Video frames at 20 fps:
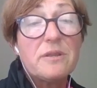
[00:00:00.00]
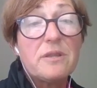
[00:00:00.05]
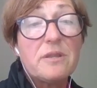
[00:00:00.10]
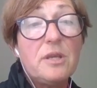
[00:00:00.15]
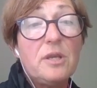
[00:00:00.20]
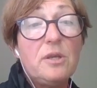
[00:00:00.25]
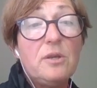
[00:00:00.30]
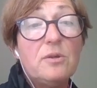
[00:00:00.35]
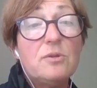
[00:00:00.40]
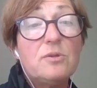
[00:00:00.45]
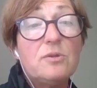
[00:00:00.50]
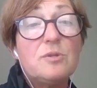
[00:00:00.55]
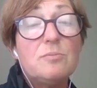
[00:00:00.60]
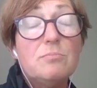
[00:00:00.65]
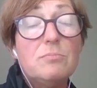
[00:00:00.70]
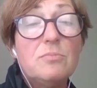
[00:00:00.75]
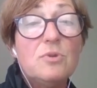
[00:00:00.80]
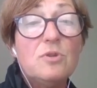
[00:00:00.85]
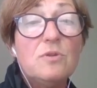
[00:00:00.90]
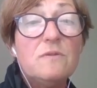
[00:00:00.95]
They use
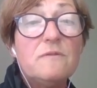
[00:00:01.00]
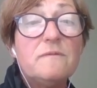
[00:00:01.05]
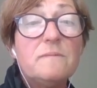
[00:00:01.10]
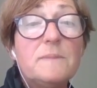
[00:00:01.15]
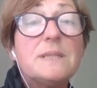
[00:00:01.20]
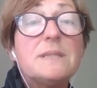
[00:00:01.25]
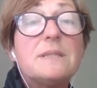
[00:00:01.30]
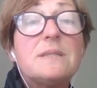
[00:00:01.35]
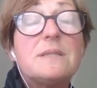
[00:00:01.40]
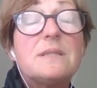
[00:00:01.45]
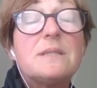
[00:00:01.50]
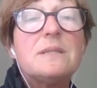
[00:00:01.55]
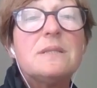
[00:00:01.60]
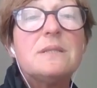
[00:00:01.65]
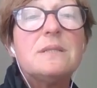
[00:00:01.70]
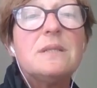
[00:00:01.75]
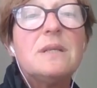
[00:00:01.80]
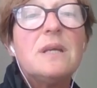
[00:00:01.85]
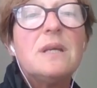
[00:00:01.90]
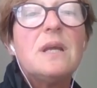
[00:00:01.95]
movement
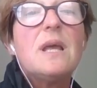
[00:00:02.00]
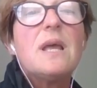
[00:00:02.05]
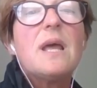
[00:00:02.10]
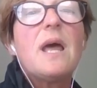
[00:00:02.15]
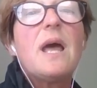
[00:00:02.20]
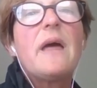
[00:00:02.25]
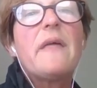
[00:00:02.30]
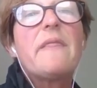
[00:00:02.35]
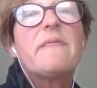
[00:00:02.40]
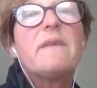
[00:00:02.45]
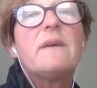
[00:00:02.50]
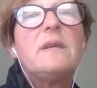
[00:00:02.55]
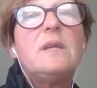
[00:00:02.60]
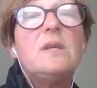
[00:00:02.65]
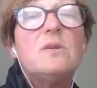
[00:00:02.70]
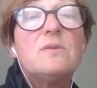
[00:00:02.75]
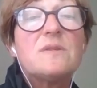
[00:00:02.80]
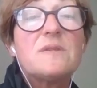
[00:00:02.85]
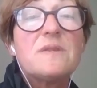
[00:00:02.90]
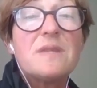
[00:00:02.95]
and they
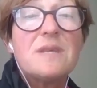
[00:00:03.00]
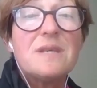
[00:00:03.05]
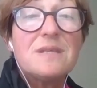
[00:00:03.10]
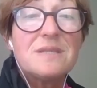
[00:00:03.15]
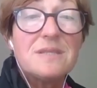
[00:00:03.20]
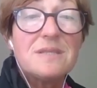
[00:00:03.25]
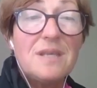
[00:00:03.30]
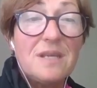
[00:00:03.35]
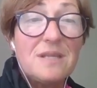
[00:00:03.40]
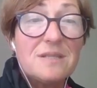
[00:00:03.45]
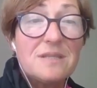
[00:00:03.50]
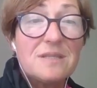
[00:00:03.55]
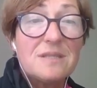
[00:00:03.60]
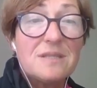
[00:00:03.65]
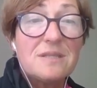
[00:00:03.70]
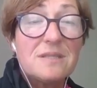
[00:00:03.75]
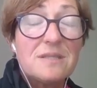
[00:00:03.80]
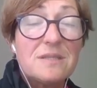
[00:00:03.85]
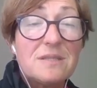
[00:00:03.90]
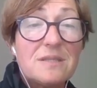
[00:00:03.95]
use their
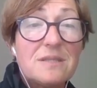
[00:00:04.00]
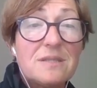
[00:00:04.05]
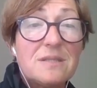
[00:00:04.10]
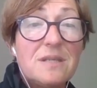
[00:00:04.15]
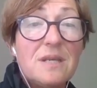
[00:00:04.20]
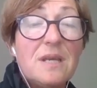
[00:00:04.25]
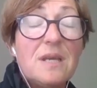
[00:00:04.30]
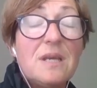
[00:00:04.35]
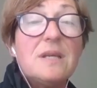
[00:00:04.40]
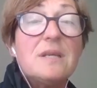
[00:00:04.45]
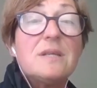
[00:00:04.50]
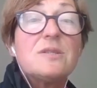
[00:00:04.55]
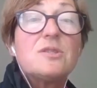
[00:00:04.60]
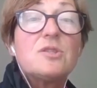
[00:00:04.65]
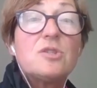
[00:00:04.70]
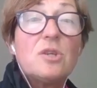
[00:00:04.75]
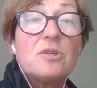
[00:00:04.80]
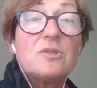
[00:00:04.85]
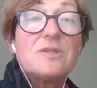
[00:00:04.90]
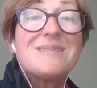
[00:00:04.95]
senses.
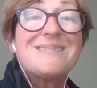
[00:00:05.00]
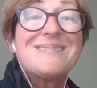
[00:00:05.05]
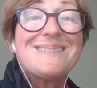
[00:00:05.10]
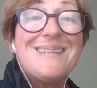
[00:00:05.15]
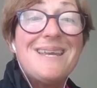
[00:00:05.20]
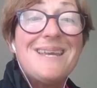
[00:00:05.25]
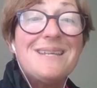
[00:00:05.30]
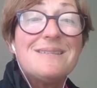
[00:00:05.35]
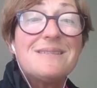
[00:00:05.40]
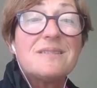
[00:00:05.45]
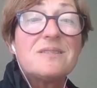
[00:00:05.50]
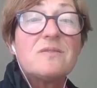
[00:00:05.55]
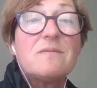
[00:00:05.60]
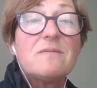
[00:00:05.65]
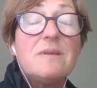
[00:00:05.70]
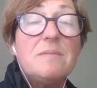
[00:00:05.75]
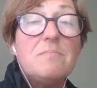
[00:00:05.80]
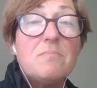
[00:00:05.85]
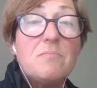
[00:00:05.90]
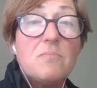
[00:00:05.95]
So
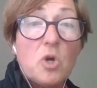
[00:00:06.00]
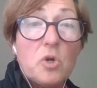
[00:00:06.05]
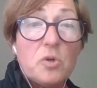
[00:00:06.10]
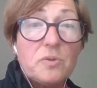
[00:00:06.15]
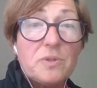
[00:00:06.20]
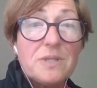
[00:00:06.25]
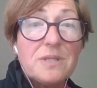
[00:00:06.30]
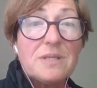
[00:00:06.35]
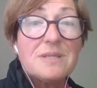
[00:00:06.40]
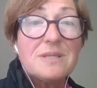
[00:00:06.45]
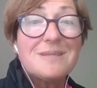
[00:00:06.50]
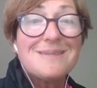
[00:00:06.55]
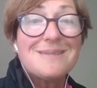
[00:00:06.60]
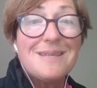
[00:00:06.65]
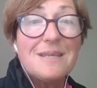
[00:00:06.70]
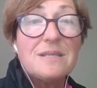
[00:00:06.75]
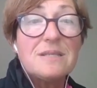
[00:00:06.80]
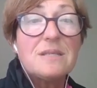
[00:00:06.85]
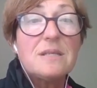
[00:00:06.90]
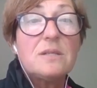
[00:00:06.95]
sensory motor
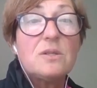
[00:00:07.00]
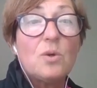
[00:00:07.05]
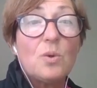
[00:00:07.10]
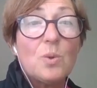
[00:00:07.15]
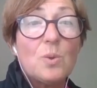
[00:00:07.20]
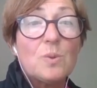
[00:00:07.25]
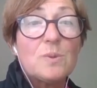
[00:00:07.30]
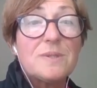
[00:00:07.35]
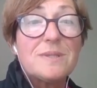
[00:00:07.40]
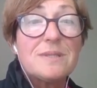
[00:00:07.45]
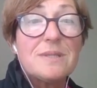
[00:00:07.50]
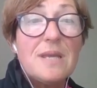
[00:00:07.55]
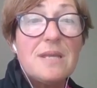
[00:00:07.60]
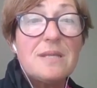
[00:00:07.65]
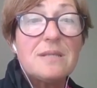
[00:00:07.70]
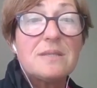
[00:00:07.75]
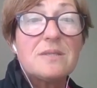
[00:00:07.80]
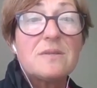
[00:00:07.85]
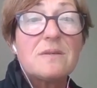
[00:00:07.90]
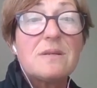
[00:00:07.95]
says it all.
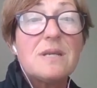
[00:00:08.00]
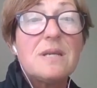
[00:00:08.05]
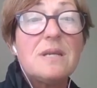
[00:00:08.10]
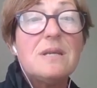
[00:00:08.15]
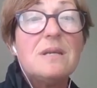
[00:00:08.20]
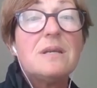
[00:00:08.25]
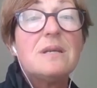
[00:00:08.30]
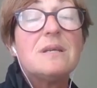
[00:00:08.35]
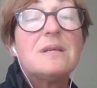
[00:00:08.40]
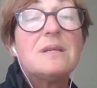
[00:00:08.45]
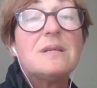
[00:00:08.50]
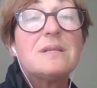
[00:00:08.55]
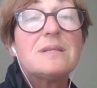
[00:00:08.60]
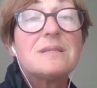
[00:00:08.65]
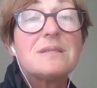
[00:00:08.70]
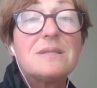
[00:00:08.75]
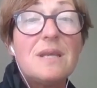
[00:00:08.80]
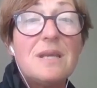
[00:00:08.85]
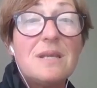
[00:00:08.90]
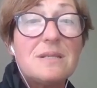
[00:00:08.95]
Sensory,
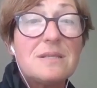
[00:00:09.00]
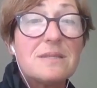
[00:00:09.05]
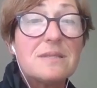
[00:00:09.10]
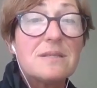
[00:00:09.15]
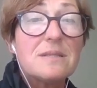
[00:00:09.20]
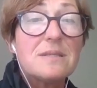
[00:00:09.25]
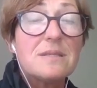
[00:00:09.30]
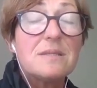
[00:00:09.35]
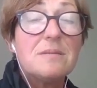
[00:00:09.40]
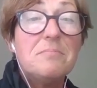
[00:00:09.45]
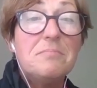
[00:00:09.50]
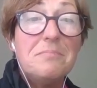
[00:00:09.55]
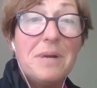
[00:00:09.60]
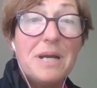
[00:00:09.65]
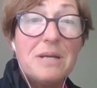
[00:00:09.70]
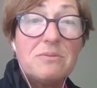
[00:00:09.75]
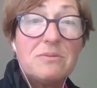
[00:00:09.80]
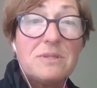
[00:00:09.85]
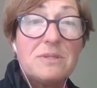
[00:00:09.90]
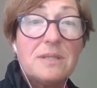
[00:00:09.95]
senses,
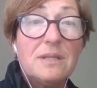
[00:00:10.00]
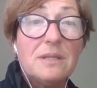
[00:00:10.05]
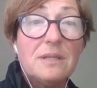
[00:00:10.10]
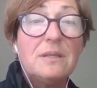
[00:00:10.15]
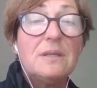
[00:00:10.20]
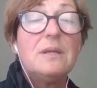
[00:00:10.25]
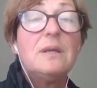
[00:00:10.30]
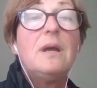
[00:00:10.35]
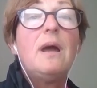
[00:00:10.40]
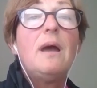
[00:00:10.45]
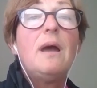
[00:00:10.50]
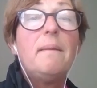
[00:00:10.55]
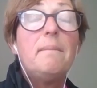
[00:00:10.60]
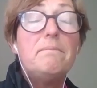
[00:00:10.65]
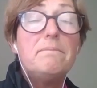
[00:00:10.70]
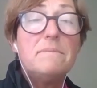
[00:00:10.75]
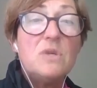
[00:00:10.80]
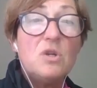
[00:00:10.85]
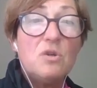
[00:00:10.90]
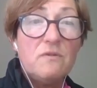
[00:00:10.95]
motor,
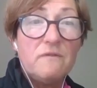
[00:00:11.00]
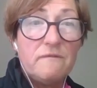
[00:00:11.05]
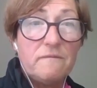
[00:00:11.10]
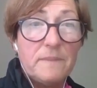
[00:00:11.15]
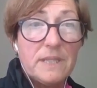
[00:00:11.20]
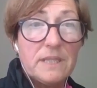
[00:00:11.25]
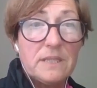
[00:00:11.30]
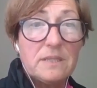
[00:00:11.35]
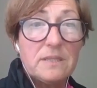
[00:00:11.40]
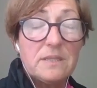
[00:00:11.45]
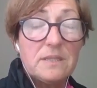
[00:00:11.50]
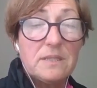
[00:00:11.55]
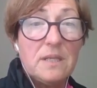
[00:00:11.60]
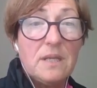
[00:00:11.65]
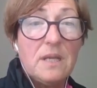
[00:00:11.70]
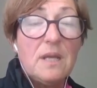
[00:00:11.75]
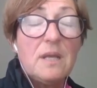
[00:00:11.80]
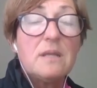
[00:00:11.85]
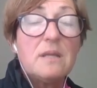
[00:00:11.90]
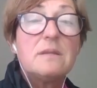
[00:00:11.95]
movement.
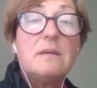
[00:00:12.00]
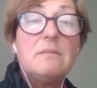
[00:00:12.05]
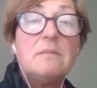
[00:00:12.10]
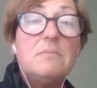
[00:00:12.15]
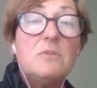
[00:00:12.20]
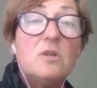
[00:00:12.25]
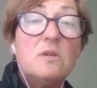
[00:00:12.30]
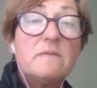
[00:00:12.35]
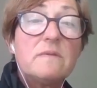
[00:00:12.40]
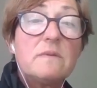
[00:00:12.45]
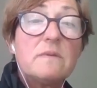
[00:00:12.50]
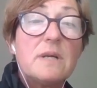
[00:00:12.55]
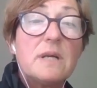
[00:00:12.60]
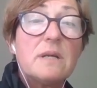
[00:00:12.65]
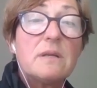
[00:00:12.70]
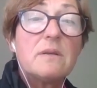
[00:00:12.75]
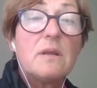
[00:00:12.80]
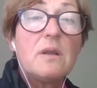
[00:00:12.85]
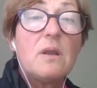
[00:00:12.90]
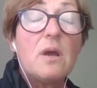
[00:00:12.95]
They move
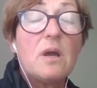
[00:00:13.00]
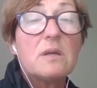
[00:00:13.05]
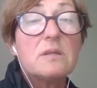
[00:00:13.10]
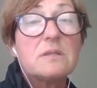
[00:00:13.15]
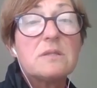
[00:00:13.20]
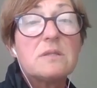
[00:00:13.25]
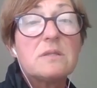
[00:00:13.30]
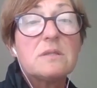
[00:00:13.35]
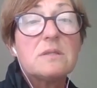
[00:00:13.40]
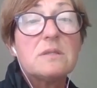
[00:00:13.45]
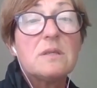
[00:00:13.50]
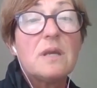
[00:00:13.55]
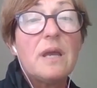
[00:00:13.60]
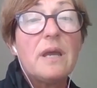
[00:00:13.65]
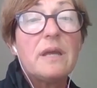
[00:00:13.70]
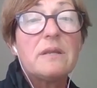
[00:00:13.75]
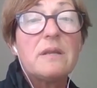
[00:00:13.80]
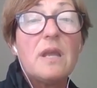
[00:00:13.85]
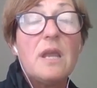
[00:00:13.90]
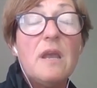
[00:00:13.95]
around a lot
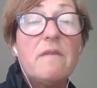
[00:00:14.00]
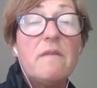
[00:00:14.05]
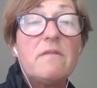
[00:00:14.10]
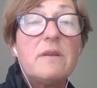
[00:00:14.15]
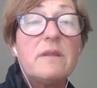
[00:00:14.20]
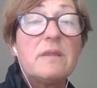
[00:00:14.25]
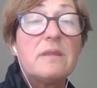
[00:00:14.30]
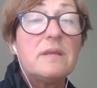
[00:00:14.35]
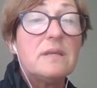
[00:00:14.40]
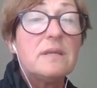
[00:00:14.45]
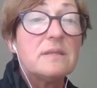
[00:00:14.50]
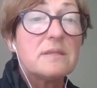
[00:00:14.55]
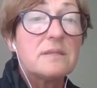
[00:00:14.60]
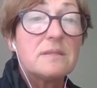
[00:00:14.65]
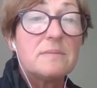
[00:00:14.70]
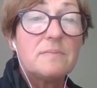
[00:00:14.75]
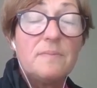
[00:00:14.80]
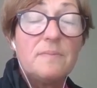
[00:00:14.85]
and everything is